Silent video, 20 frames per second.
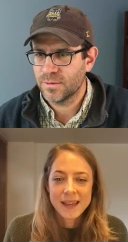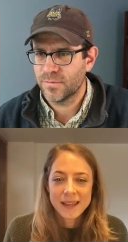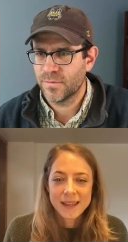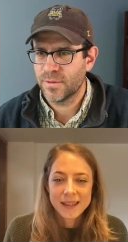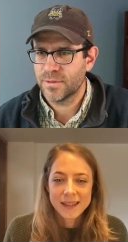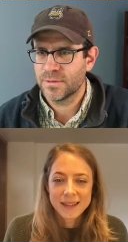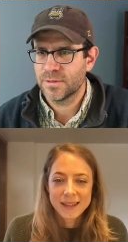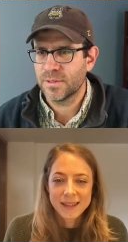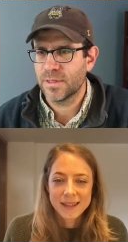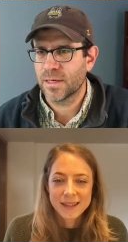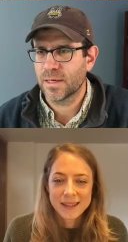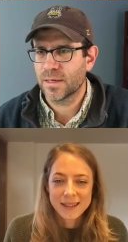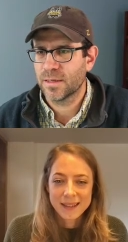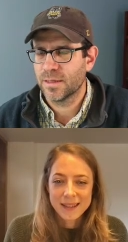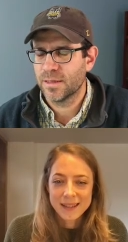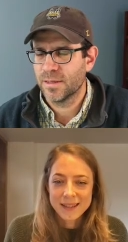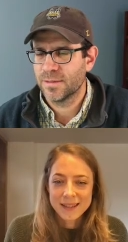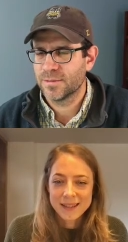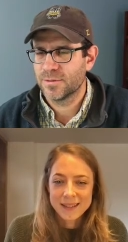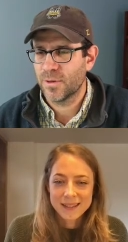Speaker 1: very slick.
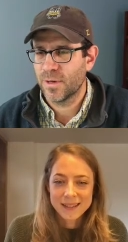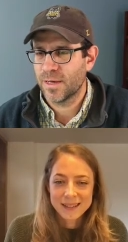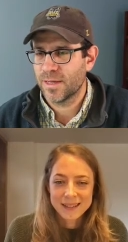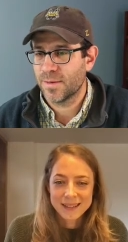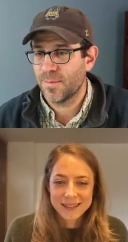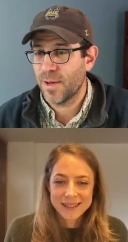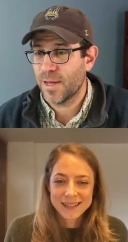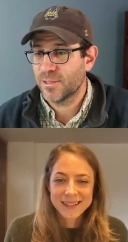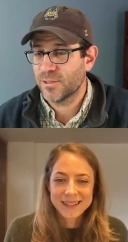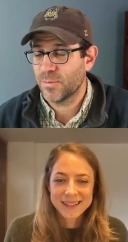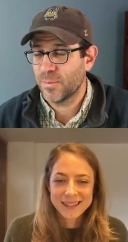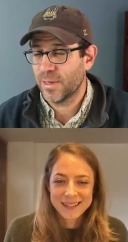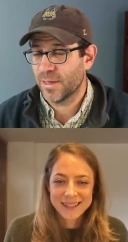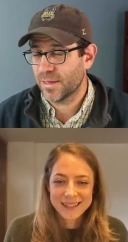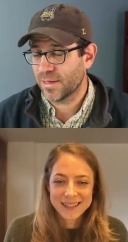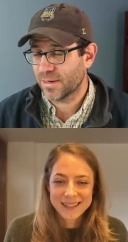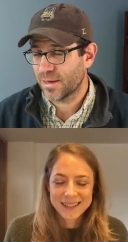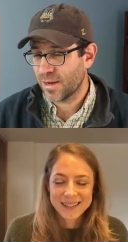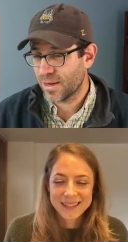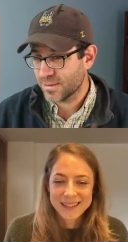And so I can imagine we can
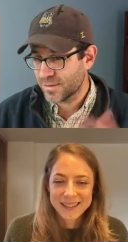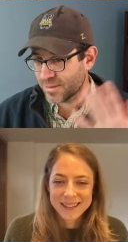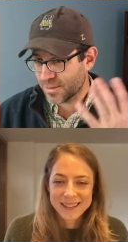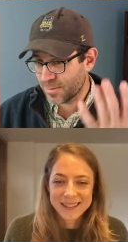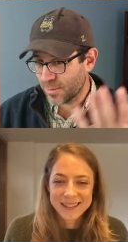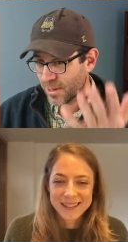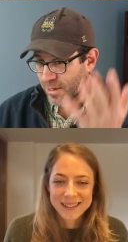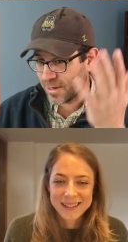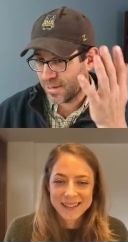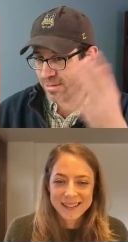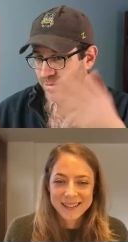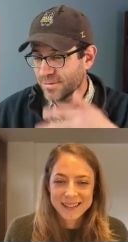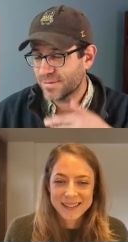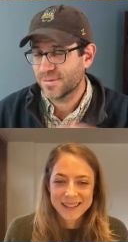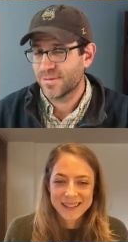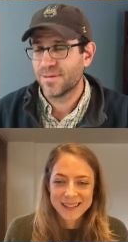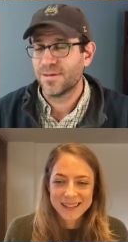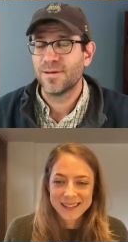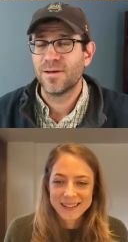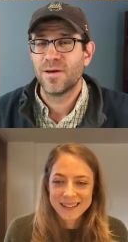customize
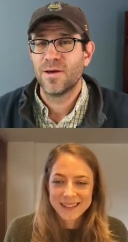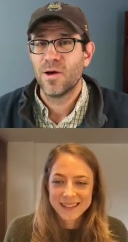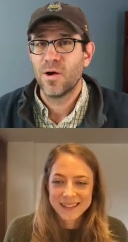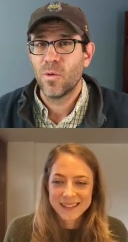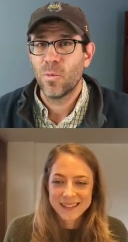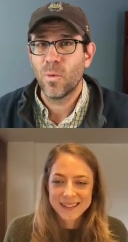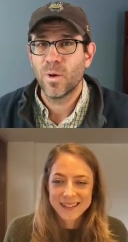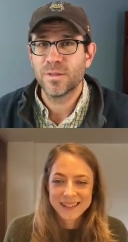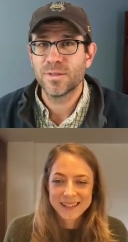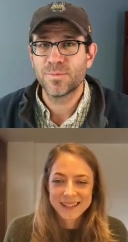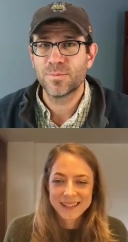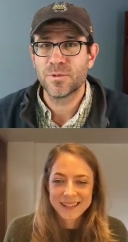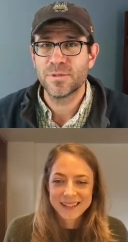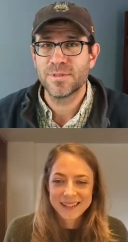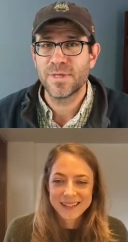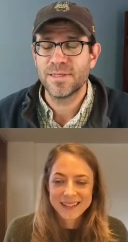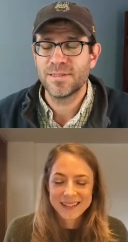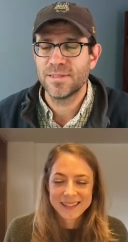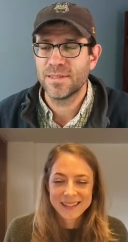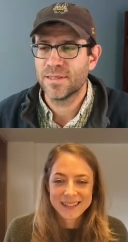what's
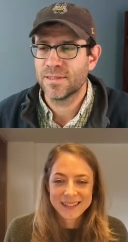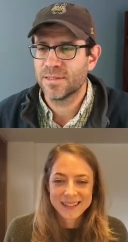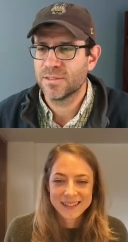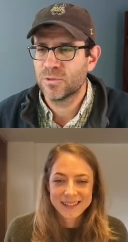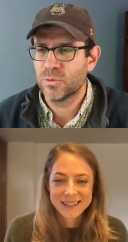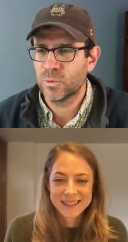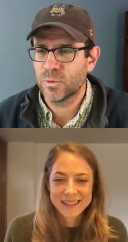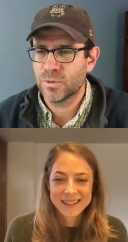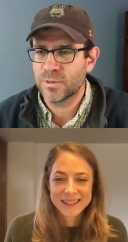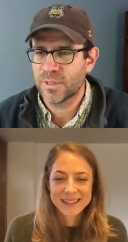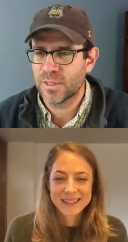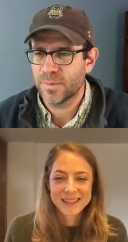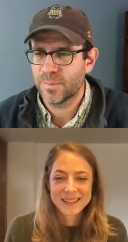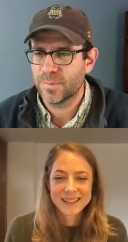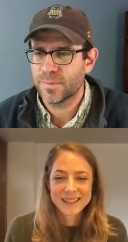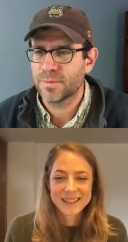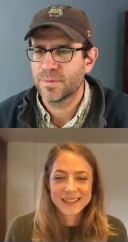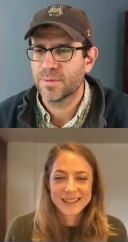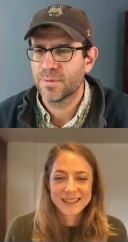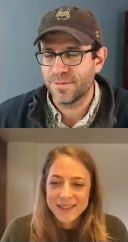presented in the tooltip.
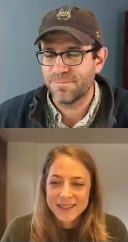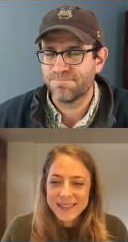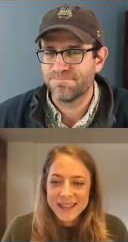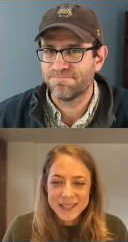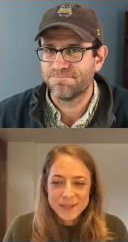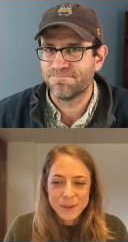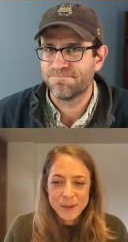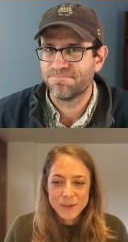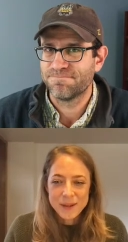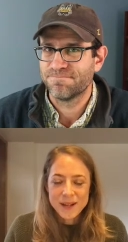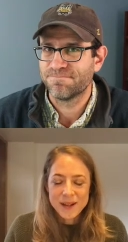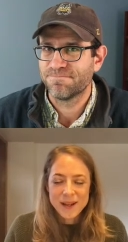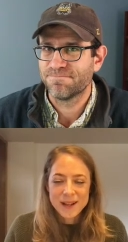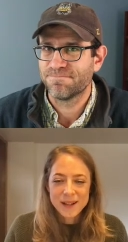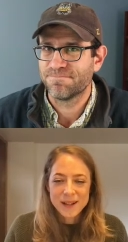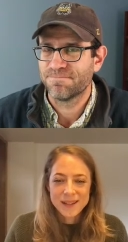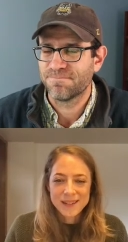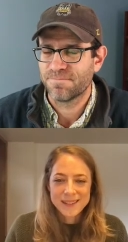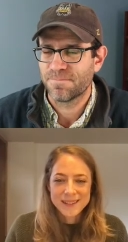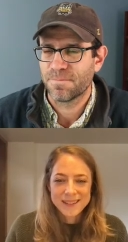
Speaker 2: That's what we
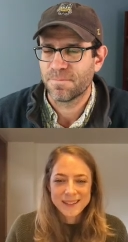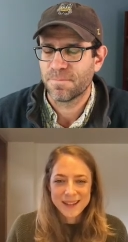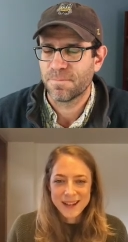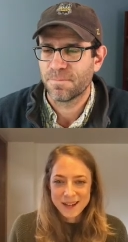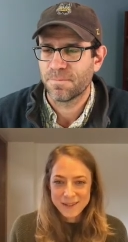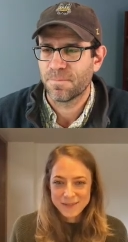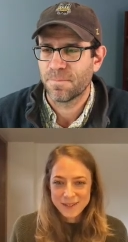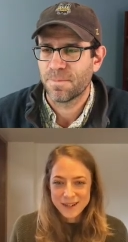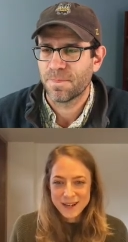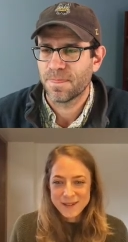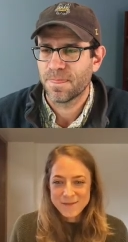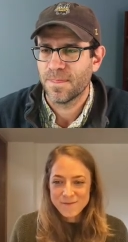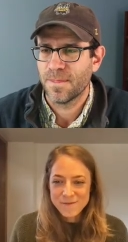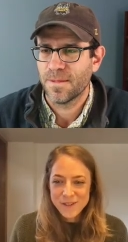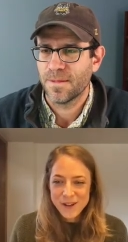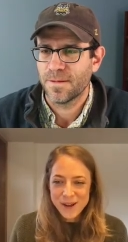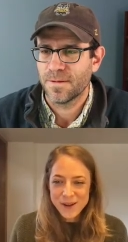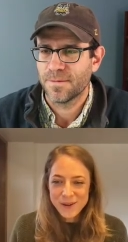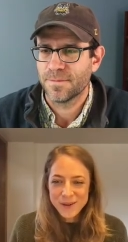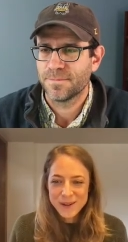call hover
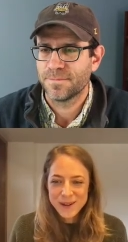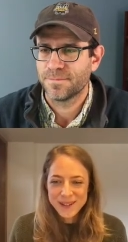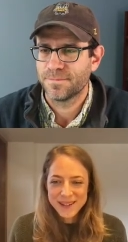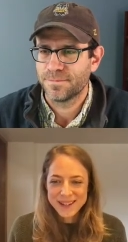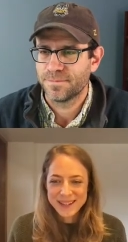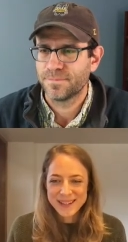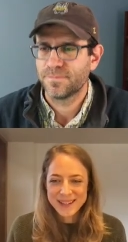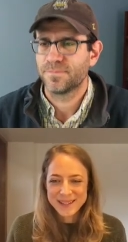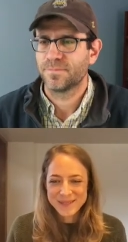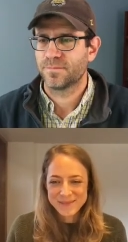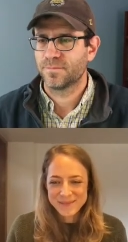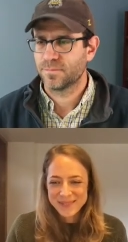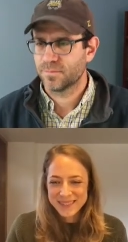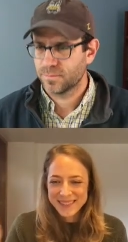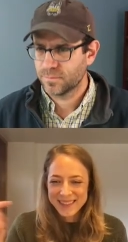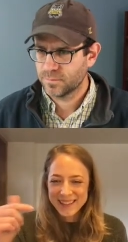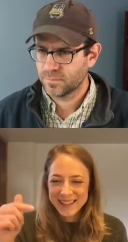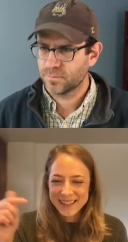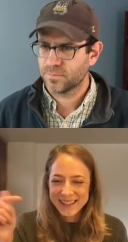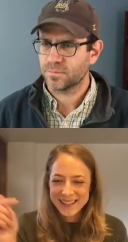info, um,
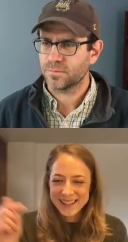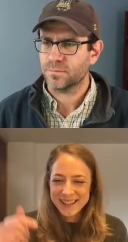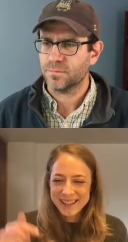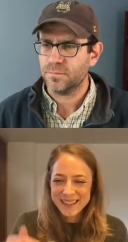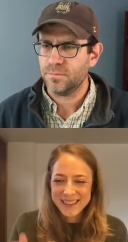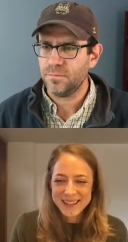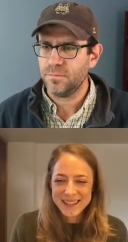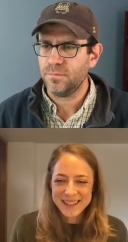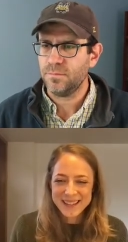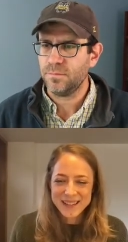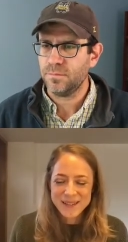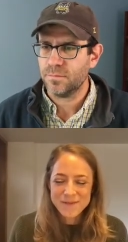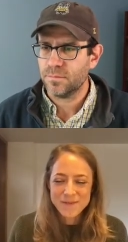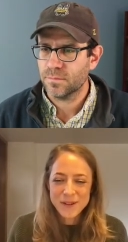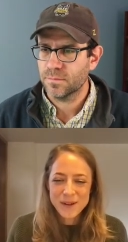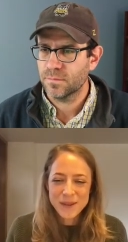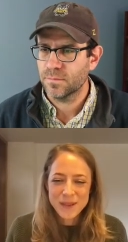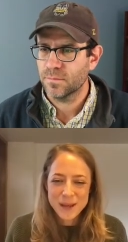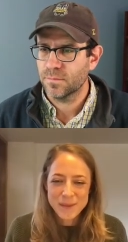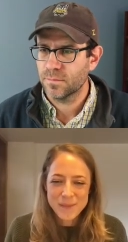the, the
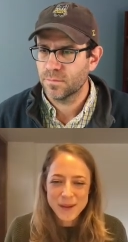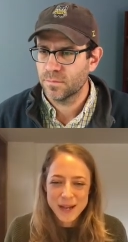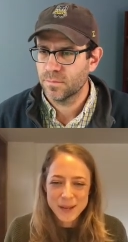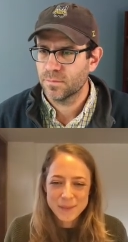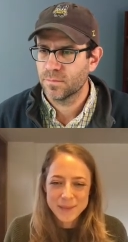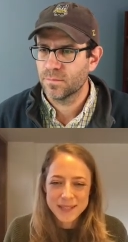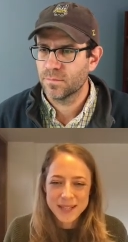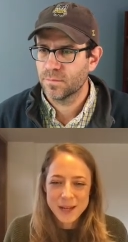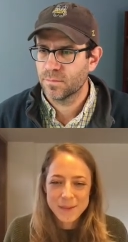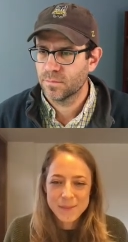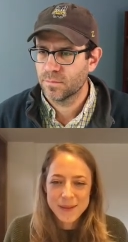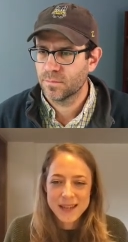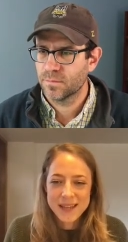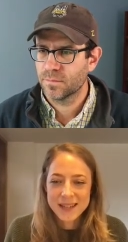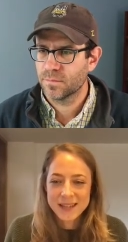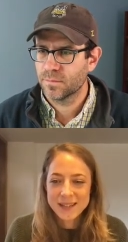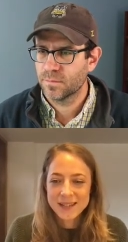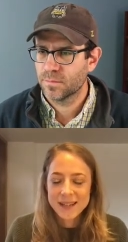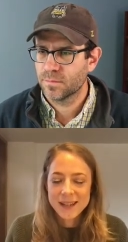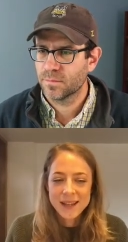info that pops up.
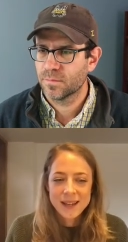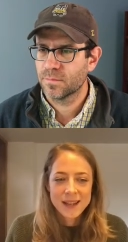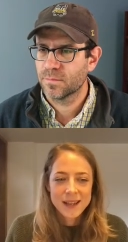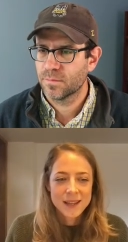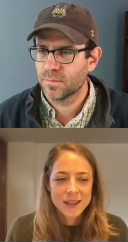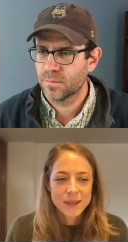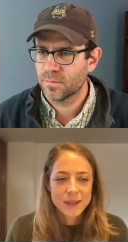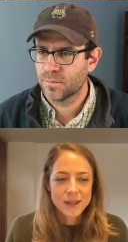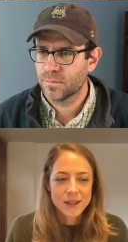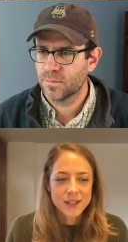And the